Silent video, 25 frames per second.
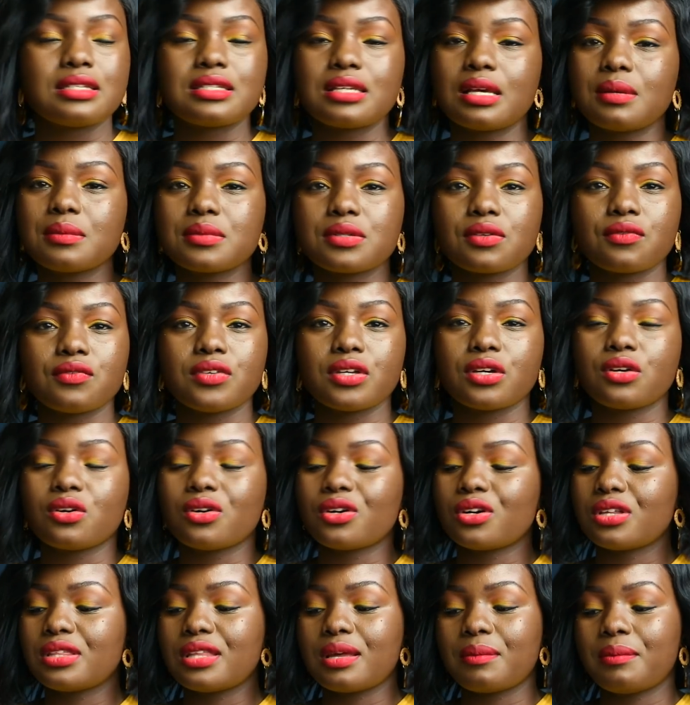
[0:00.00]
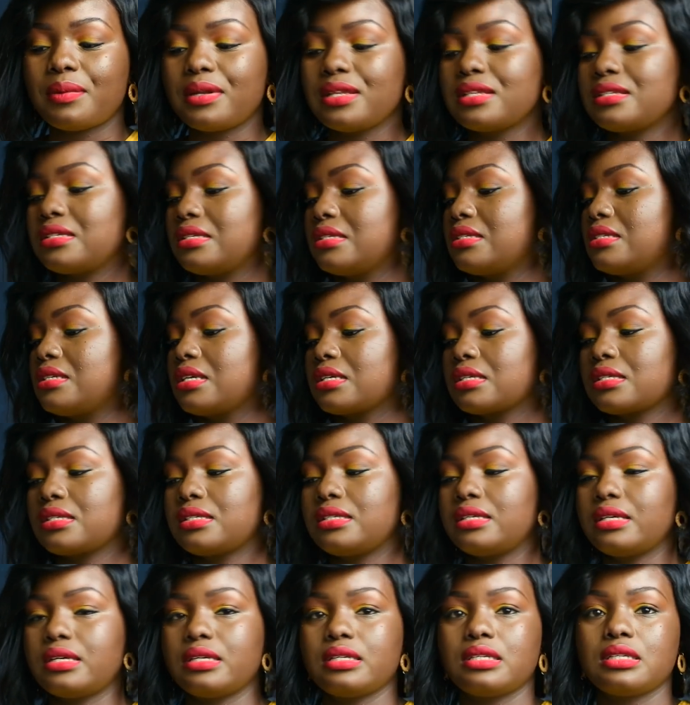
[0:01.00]
in terms of decor that place is
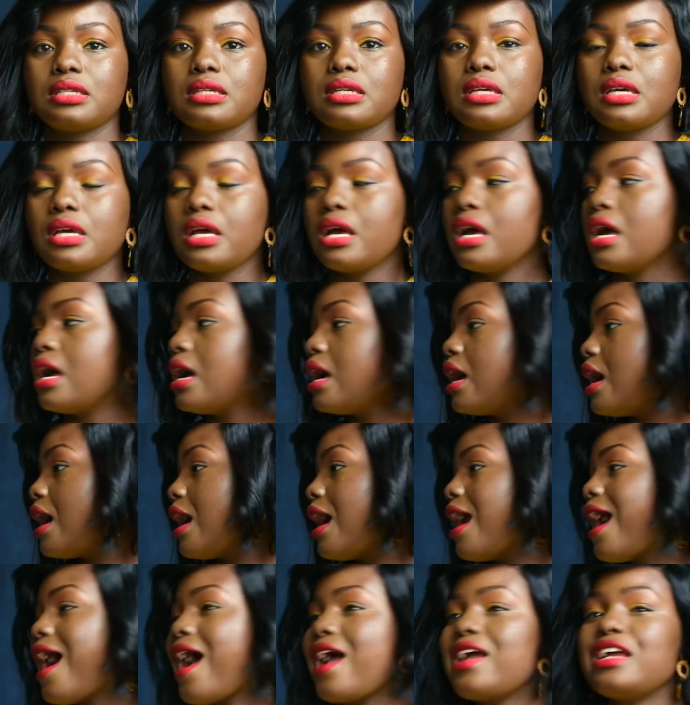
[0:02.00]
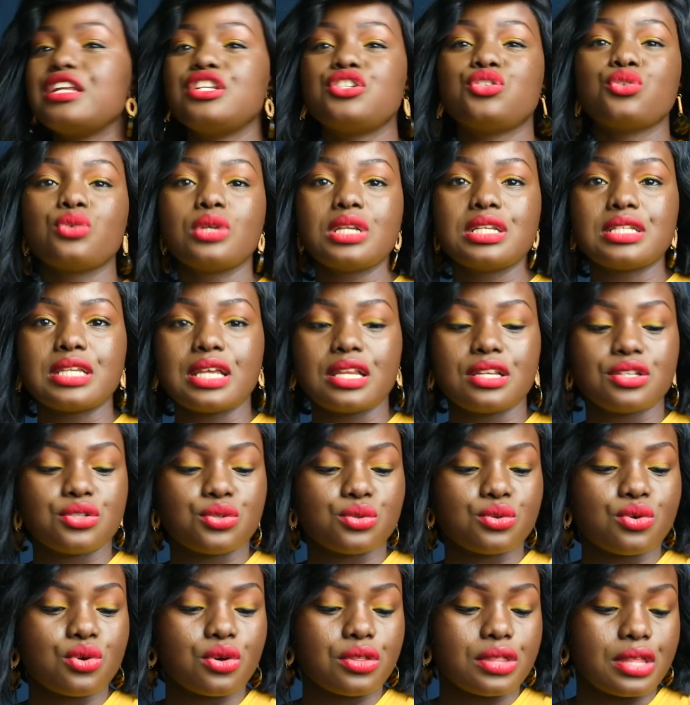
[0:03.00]
just dead I do intend
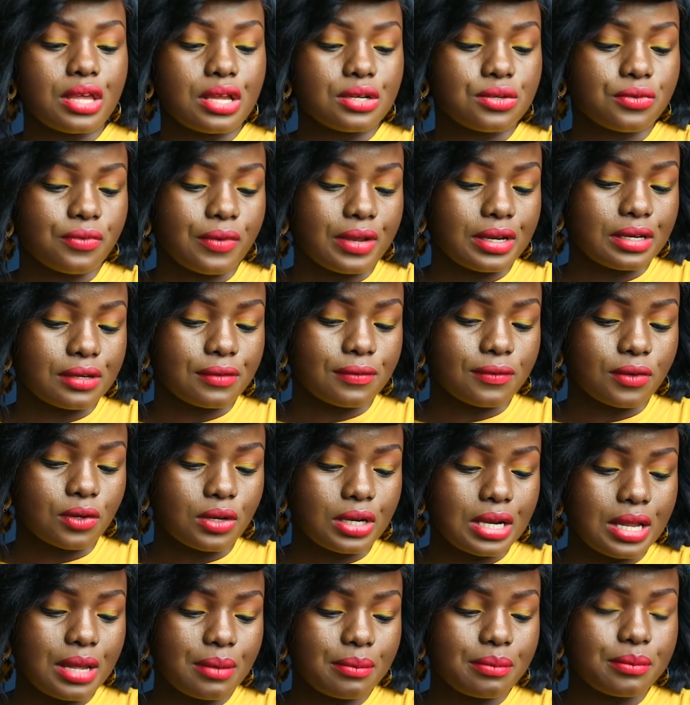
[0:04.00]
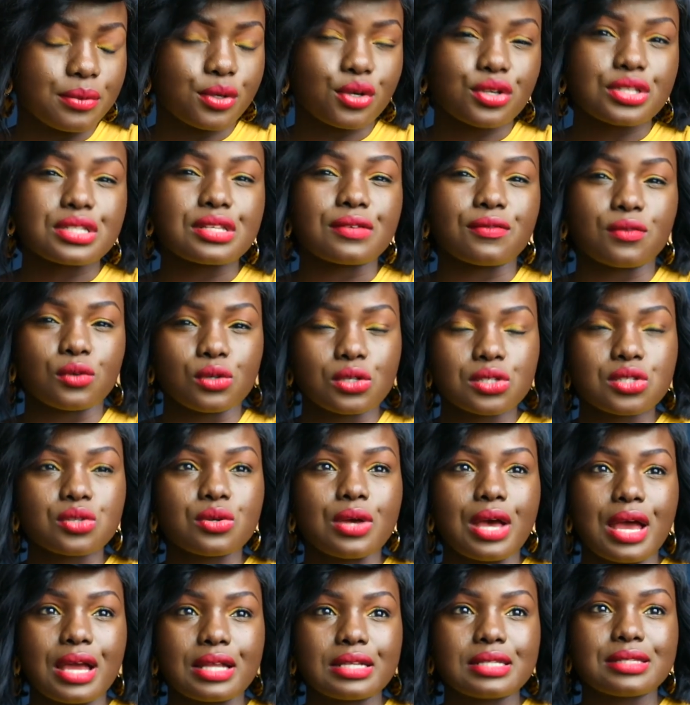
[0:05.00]
to go there to find a floor lamp because they've
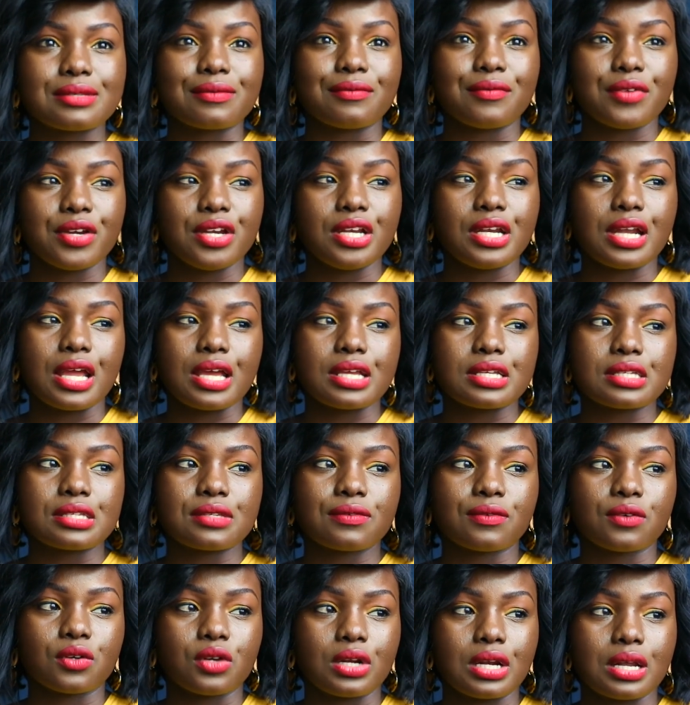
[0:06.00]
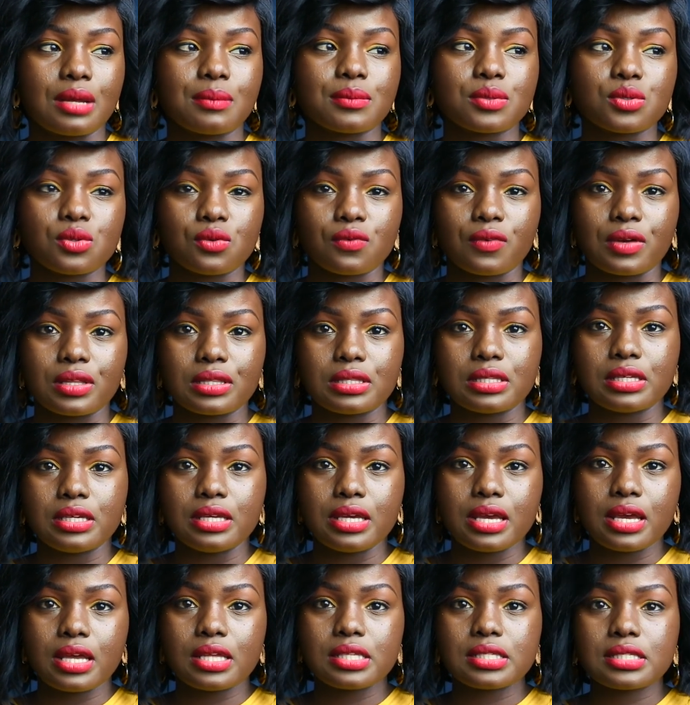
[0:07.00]
also had some very nice floor lamps over the
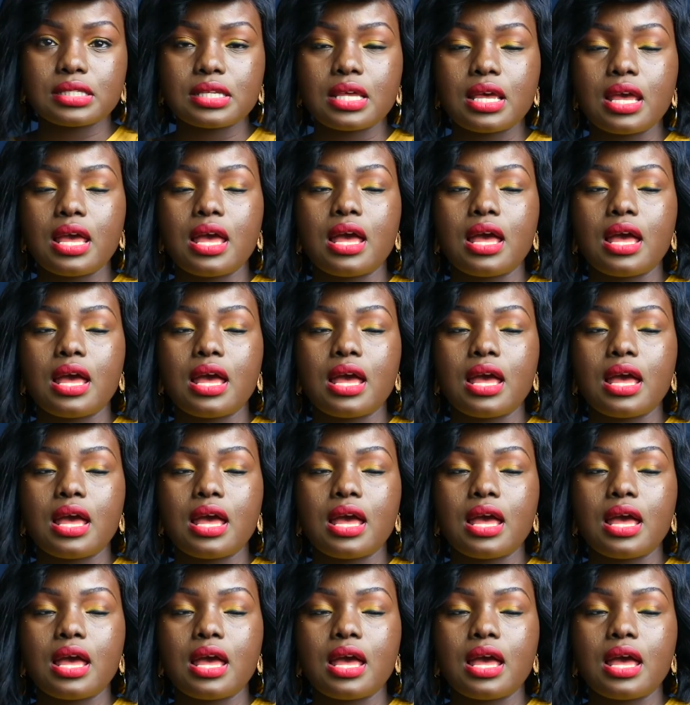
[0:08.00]
years.